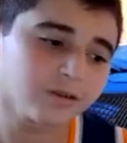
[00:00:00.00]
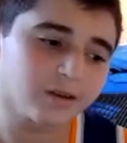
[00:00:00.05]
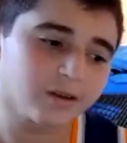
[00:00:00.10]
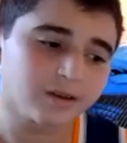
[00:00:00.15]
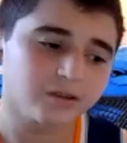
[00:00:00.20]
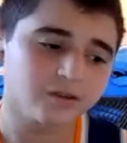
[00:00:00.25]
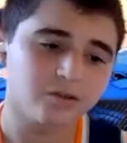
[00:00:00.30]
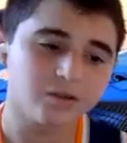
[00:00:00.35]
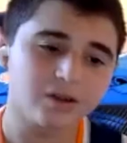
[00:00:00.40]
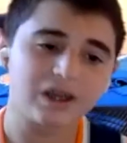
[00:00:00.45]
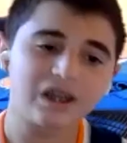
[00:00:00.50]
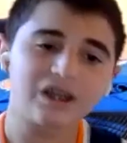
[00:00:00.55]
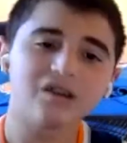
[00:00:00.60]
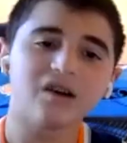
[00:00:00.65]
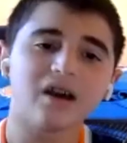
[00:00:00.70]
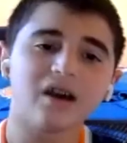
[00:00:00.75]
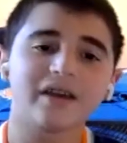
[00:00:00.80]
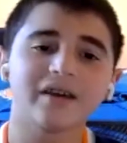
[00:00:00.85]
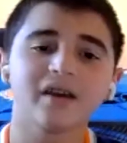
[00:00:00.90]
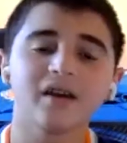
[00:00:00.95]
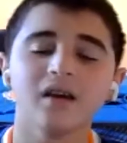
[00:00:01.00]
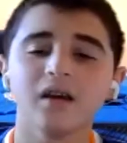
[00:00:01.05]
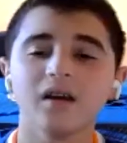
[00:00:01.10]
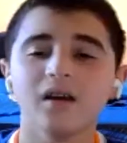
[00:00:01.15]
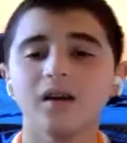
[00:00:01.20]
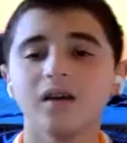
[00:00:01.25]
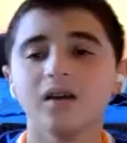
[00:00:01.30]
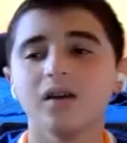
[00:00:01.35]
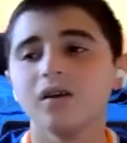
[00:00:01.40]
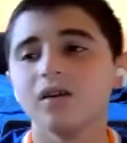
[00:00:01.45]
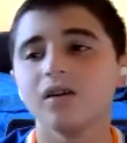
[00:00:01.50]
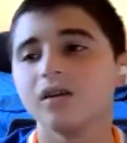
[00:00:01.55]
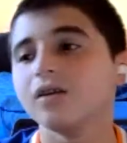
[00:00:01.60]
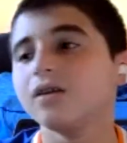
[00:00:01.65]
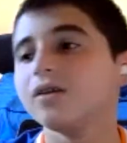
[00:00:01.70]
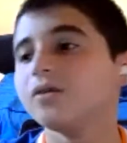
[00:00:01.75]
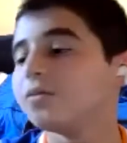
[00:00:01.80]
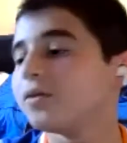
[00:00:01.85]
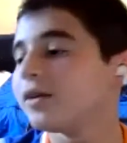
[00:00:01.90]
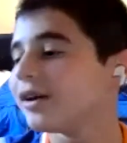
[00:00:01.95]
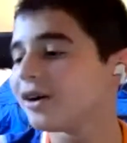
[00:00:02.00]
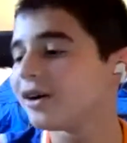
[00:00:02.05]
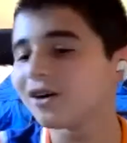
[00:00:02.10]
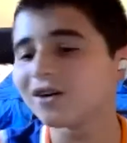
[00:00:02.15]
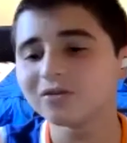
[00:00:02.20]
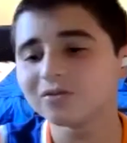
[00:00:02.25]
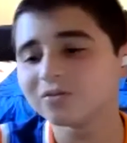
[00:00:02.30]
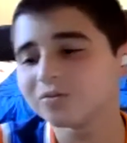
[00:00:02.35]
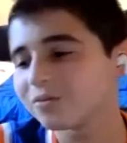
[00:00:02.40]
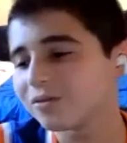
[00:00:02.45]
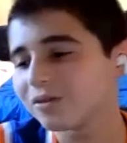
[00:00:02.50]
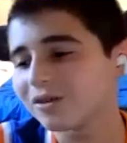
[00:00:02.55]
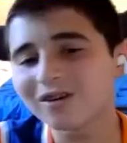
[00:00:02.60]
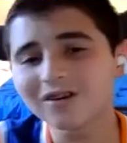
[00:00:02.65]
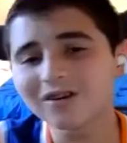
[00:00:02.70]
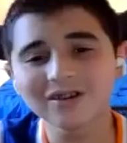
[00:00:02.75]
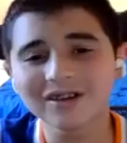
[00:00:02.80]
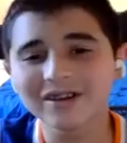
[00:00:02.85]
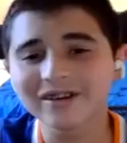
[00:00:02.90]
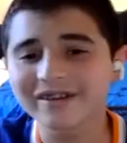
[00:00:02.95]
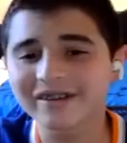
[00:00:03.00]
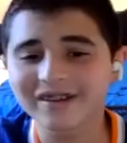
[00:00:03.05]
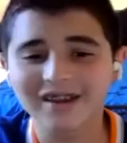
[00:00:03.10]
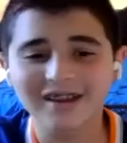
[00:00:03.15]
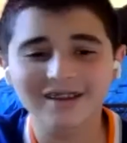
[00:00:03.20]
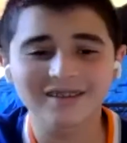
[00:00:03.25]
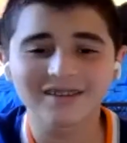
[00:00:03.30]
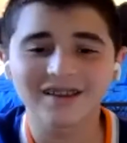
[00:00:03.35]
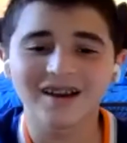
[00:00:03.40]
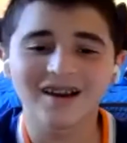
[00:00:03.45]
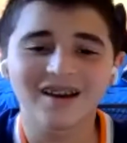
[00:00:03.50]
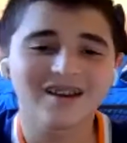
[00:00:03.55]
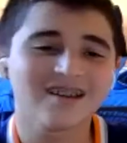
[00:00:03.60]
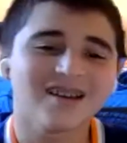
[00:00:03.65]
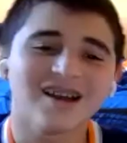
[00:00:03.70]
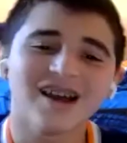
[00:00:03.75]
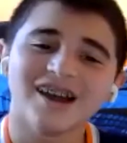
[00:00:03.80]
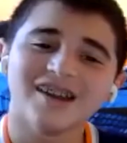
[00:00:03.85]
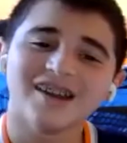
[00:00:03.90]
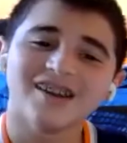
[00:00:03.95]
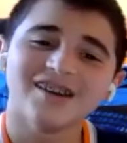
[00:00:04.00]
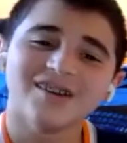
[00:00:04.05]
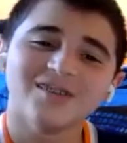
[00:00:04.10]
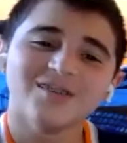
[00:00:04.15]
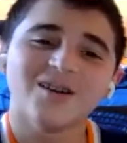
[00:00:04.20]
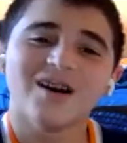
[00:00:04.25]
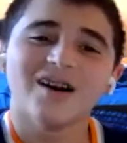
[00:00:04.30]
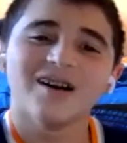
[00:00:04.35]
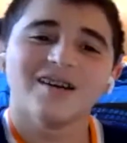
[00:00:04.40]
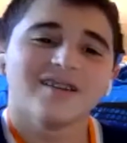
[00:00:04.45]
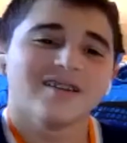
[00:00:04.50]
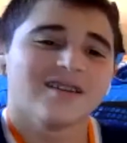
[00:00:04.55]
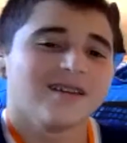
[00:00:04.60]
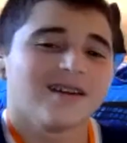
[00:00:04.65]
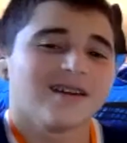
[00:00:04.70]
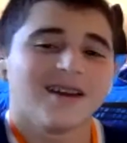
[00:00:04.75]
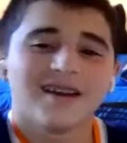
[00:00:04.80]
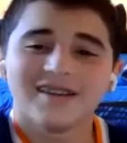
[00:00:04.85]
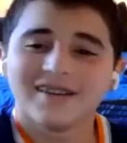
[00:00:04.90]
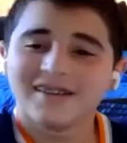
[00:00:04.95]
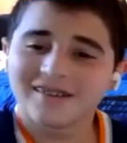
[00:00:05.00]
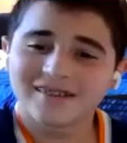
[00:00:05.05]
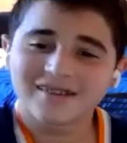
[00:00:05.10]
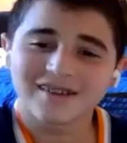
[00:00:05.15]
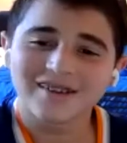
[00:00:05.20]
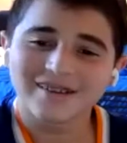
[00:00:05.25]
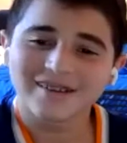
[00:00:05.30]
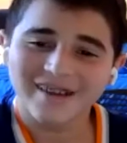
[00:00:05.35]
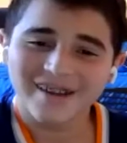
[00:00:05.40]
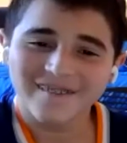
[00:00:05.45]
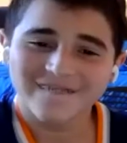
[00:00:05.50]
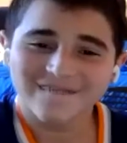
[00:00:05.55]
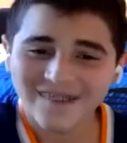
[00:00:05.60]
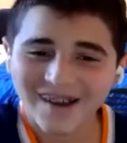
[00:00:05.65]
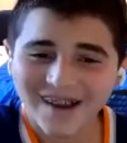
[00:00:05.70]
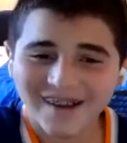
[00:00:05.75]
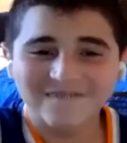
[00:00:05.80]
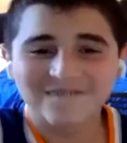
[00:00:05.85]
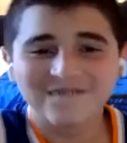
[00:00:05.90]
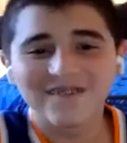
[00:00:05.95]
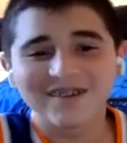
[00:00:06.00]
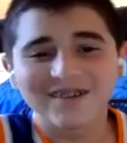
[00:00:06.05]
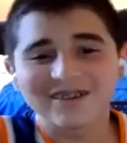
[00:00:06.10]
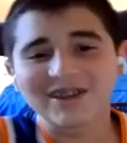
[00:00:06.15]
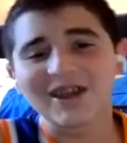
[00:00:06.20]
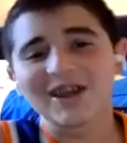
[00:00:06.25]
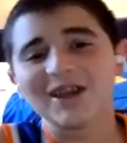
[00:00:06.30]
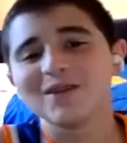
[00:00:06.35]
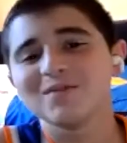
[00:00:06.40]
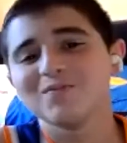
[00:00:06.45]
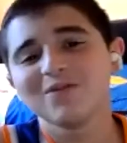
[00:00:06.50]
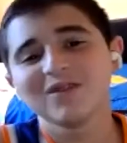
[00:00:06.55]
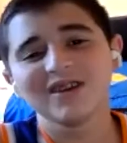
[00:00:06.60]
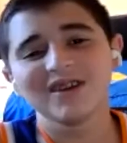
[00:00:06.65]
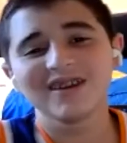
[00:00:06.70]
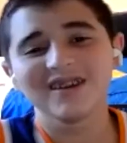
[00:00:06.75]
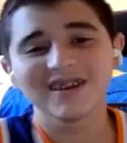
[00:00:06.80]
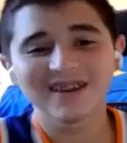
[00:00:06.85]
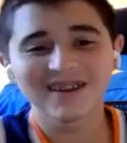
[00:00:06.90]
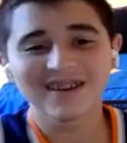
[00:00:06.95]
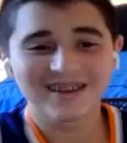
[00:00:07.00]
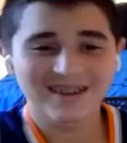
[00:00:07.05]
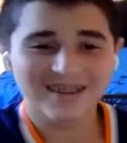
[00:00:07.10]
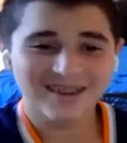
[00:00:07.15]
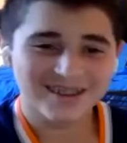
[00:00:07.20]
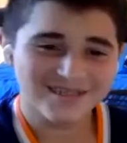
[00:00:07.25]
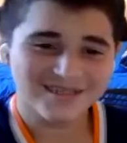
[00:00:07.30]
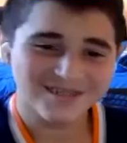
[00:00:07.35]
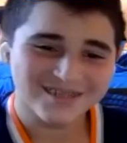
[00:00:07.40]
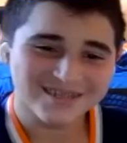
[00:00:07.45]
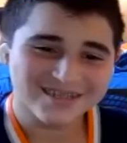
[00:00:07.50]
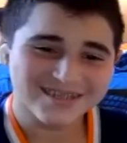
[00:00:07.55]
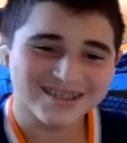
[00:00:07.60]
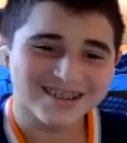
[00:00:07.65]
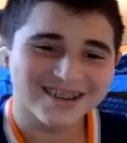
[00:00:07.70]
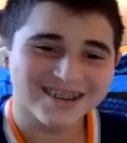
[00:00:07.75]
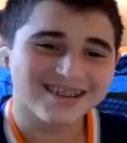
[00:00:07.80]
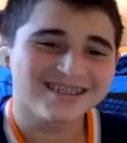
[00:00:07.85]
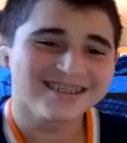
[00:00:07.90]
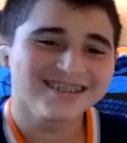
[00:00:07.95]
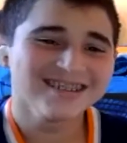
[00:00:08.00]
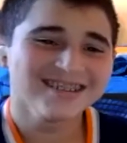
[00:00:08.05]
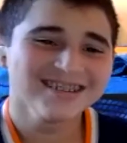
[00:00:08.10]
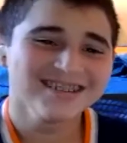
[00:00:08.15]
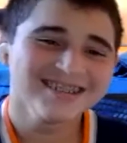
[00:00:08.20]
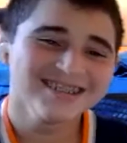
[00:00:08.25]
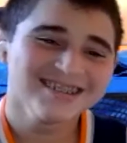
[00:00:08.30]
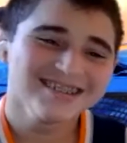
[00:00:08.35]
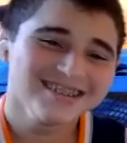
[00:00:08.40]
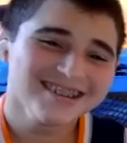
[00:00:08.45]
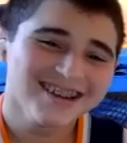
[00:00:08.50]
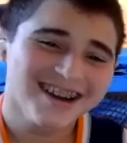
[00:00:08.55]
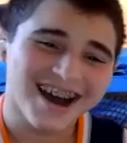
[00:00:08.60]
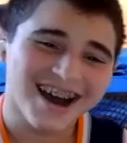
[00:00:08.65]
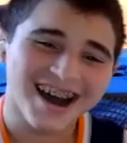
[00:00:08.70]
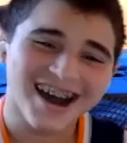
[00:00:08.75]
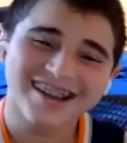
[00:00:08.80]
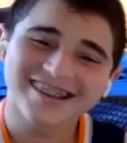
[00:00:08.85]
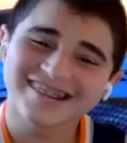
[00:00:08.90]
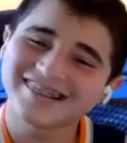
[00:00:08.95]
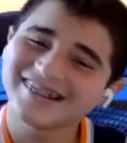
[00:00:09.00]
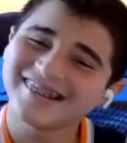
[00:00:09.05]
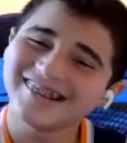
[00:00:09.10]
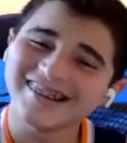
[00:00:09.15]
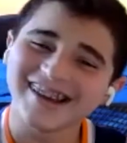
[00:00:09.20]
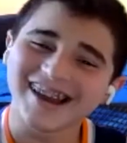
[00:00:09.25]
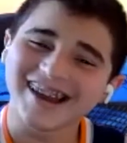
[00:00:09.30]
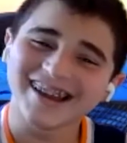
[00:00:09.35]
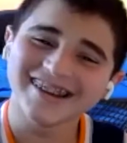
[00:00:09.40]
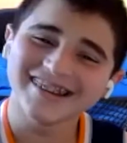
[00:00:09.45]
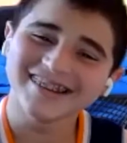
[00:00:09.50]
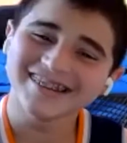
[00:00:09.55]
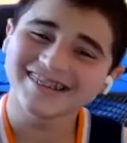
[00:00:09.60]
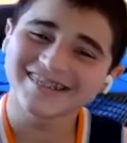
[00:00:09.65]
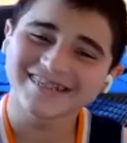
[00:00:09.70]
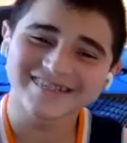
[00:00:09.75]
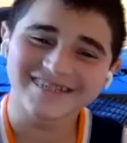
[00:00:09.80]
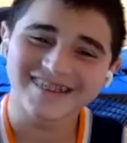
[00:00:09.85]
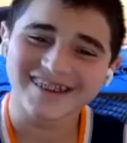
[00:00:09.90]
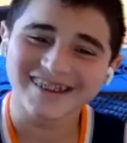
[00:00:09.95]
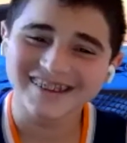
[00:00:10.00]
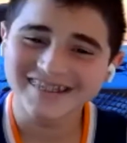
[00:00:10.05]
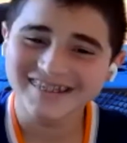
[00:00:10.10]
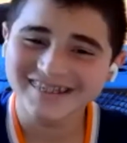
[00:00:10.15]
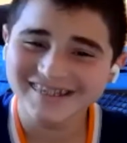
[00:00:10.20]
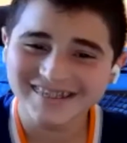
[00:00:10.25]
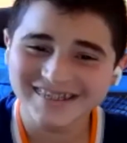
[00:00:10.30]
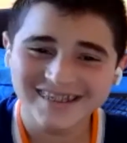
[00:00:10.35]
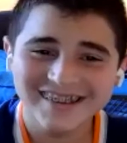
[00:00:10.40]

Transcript: Like you need like we're all gonna get the. I know Eddie's gonna get that, but KP, he was I see Eddie's face.